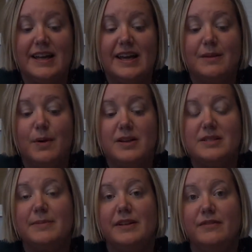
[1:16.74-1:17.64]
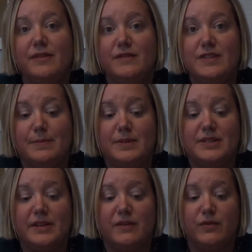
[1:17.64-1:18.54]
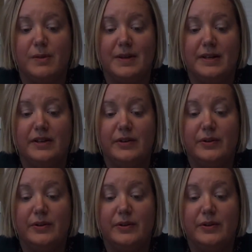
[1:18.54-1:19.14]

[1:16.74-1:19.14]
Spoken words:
and approximately 50% of women